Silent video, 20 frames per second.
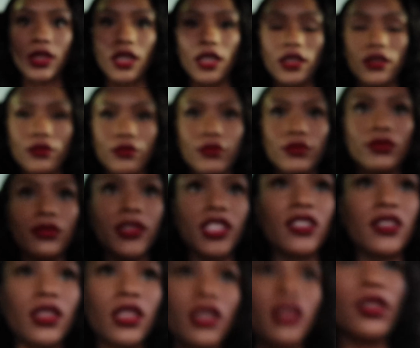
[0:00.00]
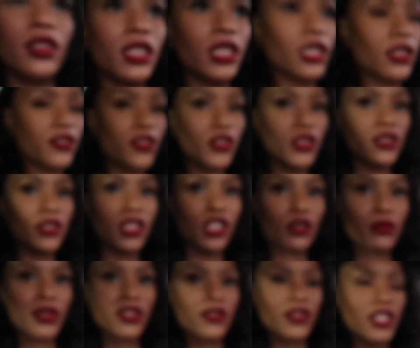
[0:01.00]
on it's literally focusing
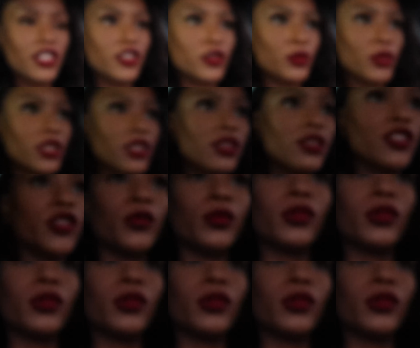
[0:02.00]
on my face but it looks